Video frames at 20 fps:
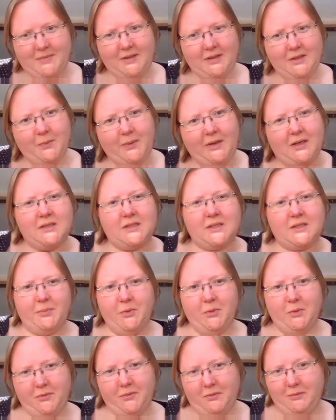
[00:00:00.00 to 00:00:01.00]
that we can
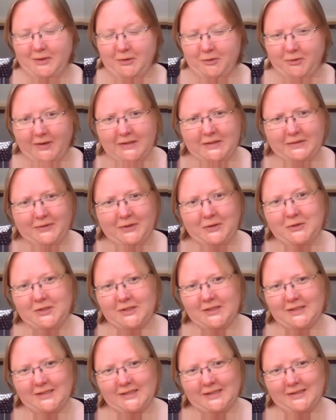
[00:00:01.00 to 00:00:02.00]
support through Real Creative
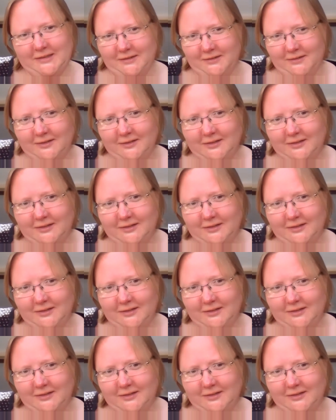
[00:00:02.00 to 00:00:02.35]
Futures, is it not?